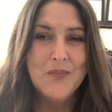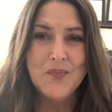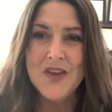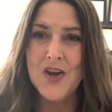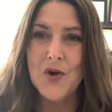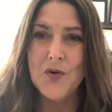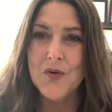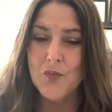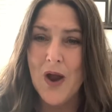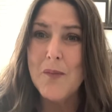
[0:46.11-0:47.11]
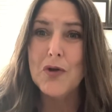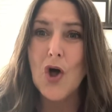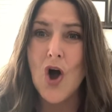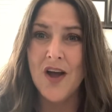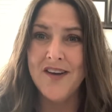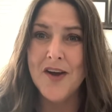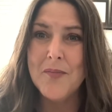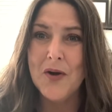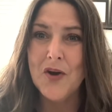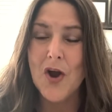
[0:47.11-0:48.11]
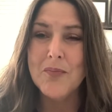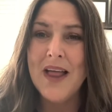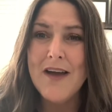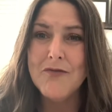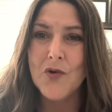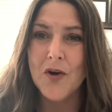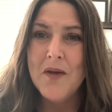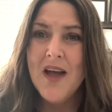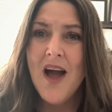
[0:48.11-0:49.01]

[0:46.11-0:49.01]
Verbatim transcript: you know, ramble on about our platform,